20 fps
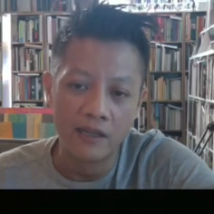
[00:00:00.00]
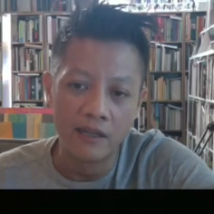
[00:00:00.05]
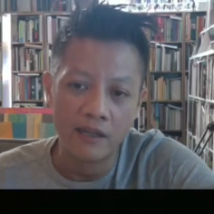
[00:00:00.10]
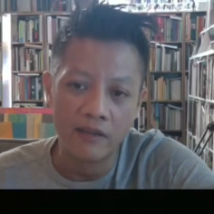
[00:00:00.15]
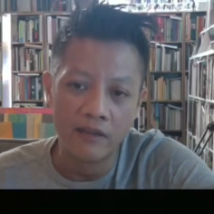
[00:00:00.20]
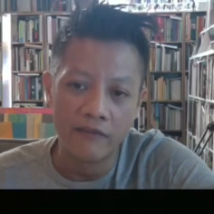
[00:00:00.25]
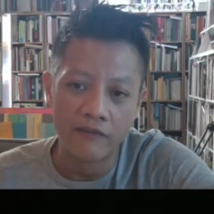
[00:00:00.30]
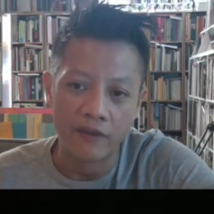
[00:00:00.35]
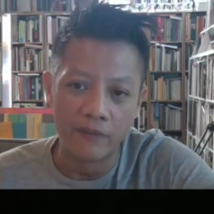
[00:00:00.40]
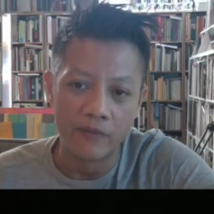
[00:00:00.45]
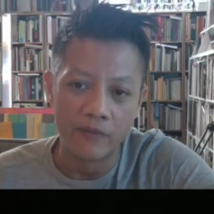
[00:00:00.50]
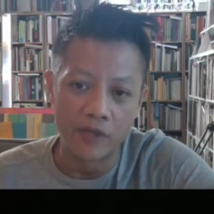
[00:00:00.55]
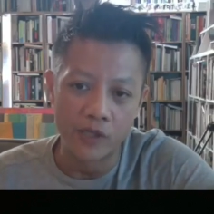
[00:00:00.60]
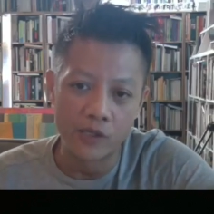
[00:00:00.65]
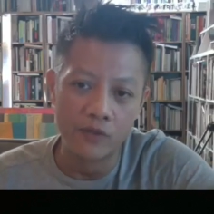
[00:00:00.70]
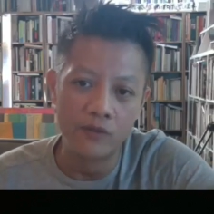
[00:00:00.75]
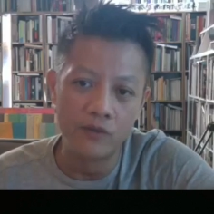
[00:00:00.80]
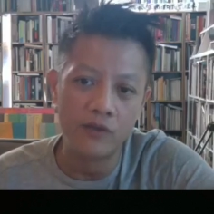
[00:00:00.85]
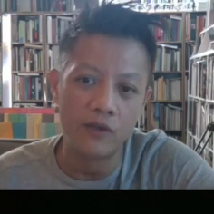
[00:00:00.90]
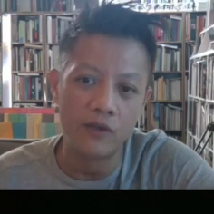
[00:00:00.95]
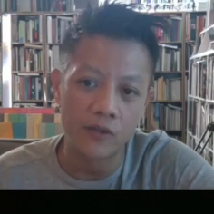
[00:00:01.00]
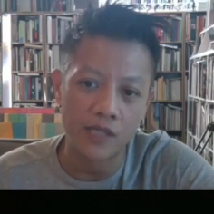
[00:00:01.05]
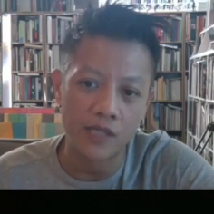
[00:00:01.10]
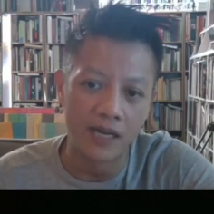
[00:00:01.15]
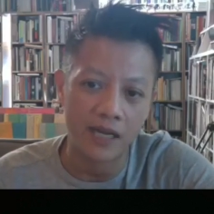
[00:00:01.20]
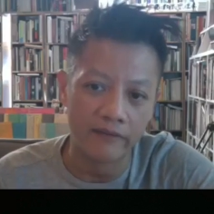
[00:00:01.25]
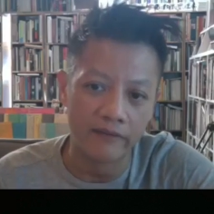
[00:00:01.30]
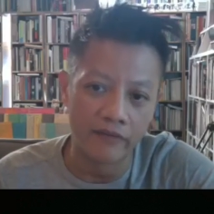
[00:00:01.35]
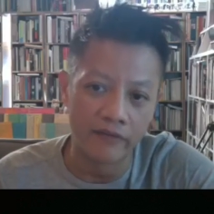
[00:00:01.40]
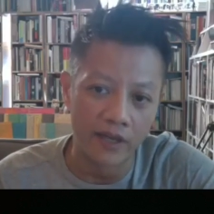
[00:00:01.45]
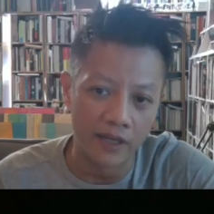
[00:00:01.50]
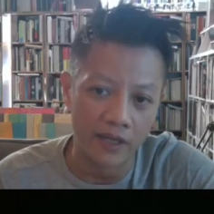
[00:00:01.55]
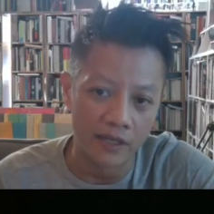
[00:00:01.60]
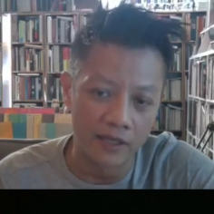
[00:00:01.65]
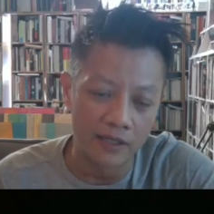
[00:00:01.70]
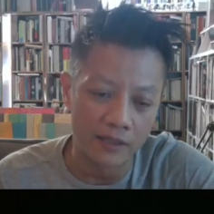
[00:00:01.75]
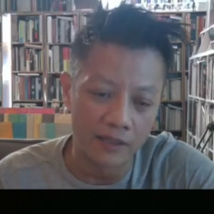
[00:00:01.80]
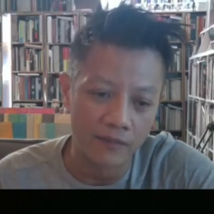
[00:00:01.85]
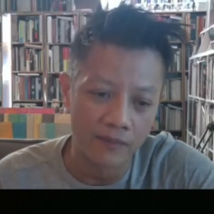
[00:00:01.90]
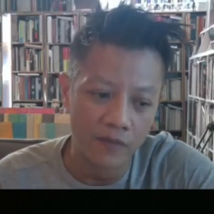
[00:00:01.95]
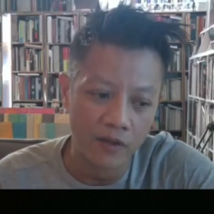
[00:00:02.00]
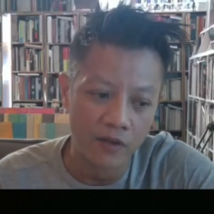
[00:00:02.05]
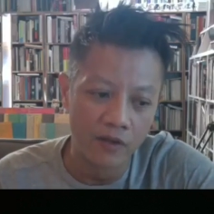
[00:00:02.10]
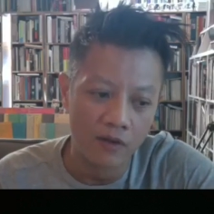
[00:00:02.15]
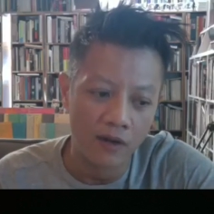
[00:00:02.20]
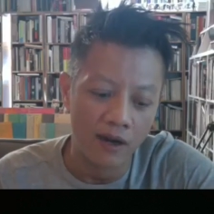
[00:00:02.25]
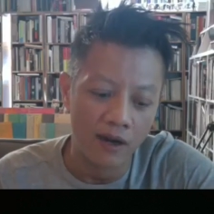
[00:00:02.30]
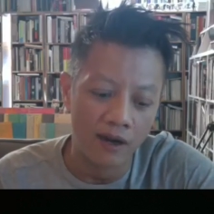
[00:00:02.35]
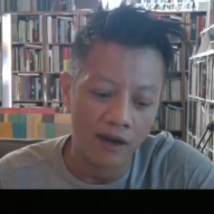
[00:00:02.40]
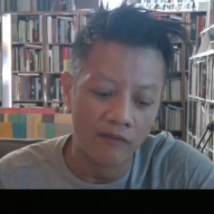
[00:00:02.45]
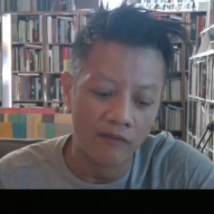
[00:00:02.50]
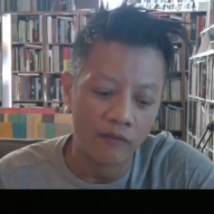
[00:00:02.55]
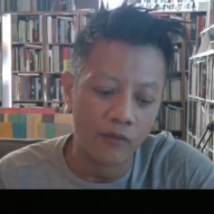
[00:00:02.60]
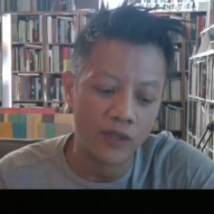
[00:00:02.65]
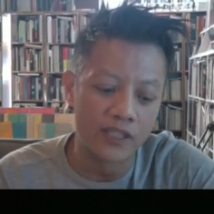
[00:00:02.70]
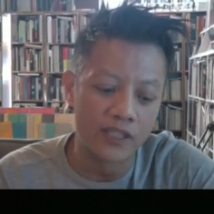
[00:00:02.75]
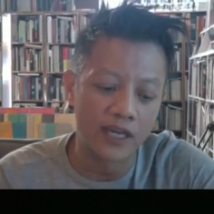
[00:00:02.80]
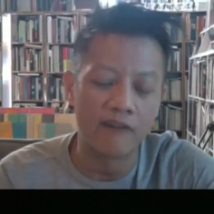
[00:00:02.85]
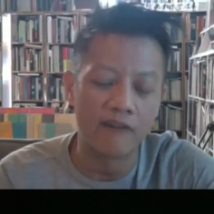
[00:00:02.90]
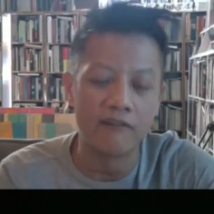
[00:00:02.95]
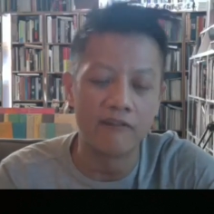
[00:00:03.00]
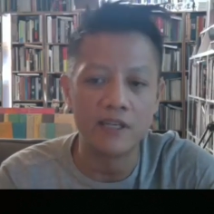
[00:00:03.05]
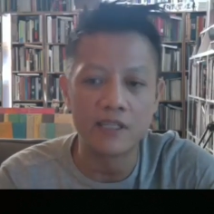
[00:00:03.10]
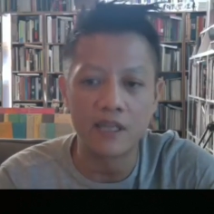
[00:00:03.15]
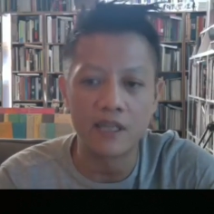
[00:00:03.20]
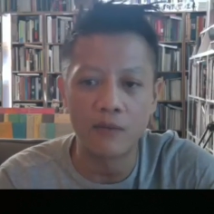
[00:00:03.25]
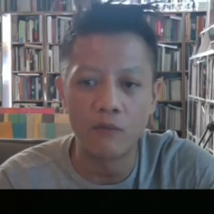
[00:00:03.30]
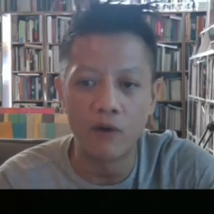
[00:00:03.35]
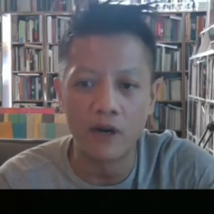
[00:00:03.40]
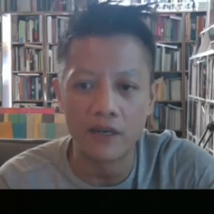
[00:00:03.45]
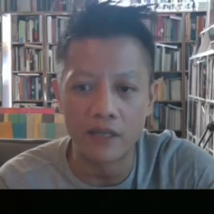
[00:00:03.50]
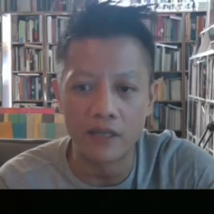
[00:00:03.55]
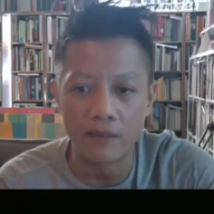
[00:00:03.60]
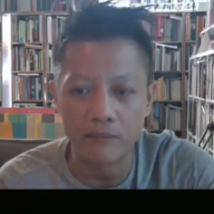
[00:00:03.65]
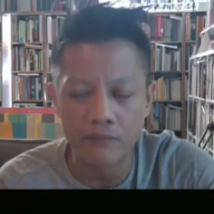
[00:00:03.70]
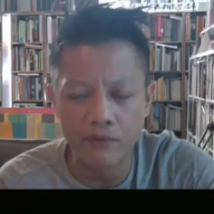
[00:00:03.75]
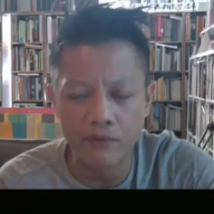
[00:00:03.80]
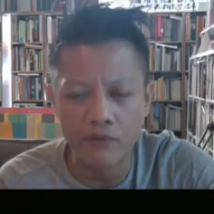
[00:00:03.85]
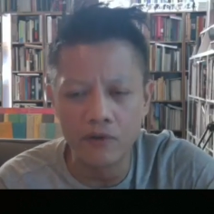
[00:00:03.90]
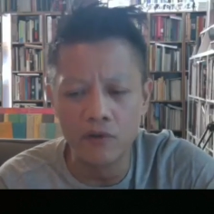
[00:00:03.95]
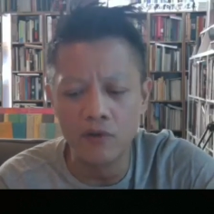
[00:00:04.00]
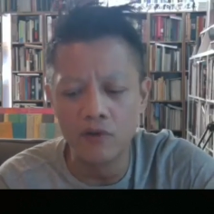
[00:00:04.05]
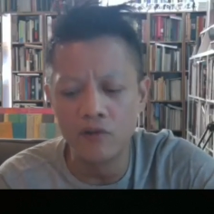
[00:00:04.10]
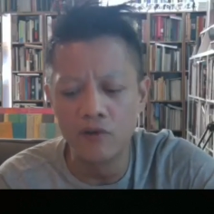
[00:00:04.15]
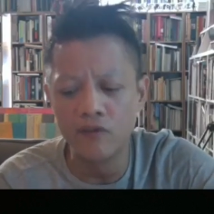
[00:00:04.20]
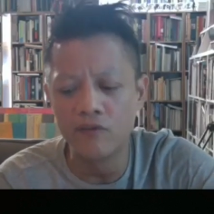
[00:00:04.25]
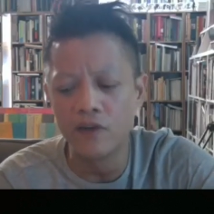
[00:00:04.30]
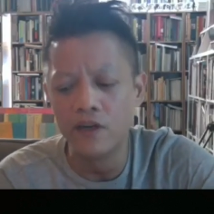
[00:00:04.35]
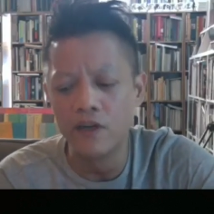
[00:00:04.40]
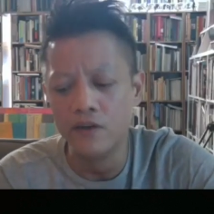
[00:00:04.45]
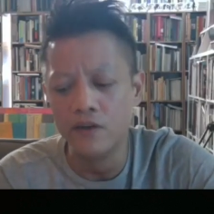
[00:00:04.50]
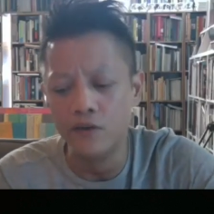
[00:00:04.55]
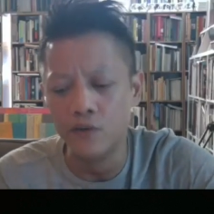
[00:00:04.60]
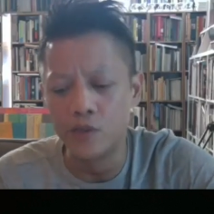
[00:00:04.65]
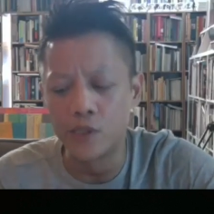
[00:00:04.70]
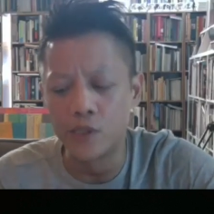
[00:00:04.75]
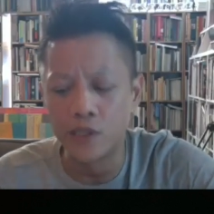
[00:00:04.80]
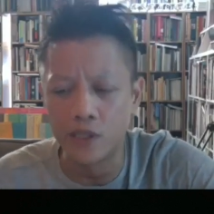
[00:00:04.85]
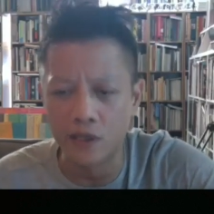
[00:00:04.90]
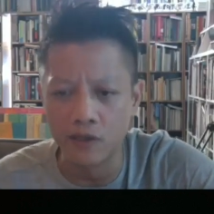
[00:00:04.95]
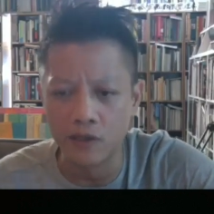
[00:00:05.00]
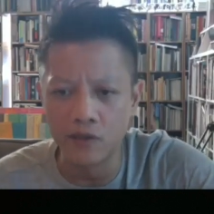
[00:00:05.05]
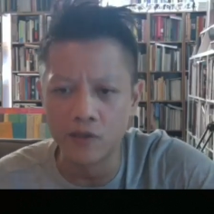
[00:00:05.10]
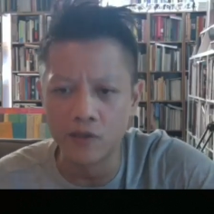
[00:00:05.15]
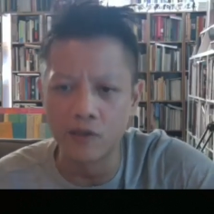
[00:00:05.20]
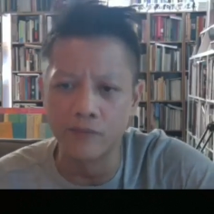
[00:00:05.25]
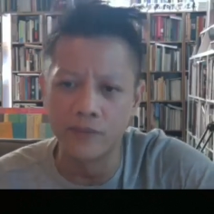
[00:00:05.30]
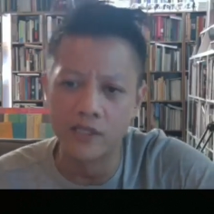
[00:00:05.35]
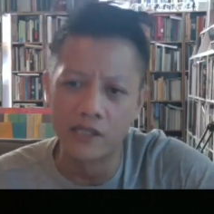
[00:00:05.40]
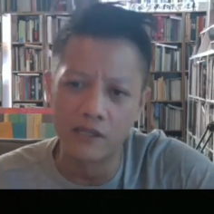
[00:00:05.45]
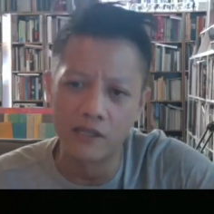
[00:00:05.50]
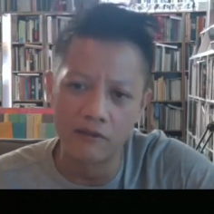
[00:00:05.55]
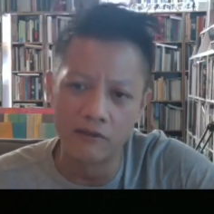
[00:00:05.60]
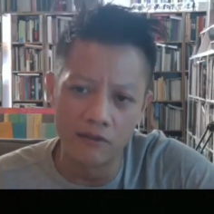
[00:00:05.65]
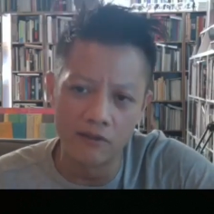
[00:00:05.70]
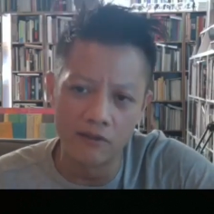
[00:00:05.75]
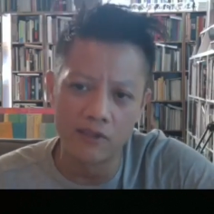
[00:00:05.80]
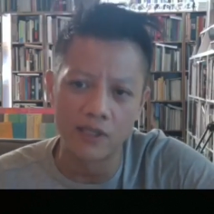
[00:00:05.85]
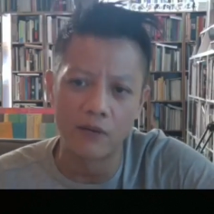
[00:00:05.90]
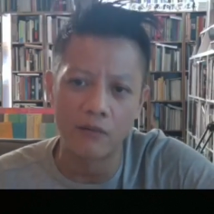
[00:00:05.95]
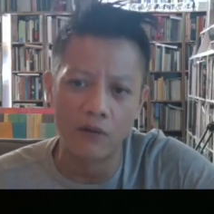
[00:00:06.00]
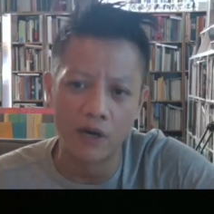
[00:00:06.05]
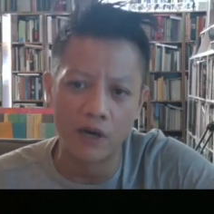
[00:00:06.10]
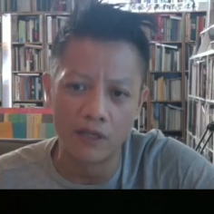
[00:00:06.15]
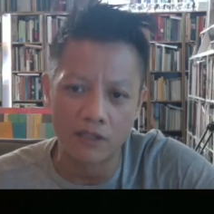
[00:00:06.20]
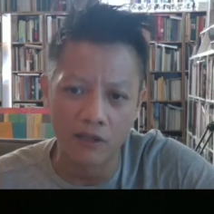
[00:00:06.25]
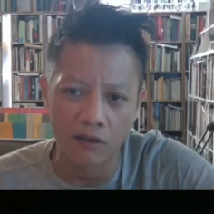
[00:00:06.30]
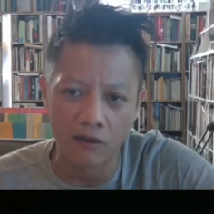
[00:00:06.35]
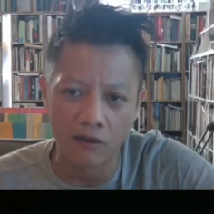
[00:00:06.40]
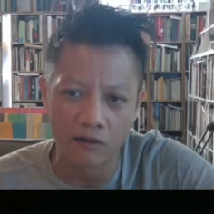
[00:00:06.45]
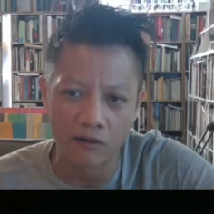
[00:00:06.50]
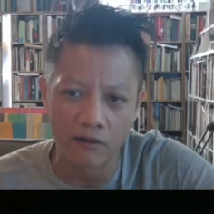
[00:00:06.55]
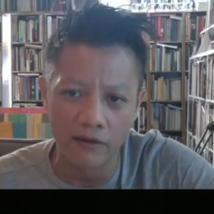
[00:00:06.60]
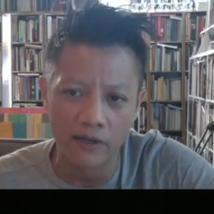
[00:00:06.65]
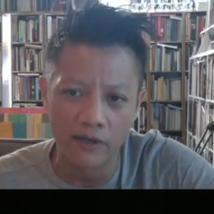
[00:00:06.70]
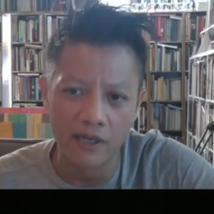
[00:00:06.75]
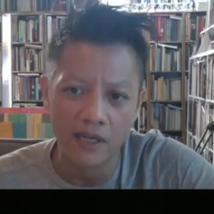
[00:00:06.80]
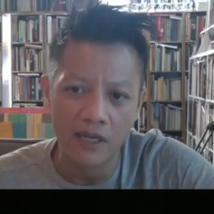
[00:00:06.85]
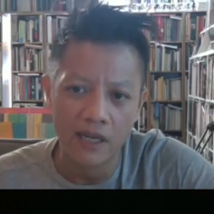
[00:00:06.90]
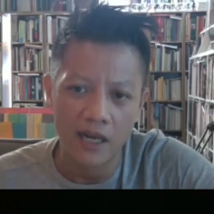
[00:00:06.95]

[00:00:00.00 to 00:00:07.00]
from the studio side of things of which areas I wanted to improve, new skills or materials I wanted to learn.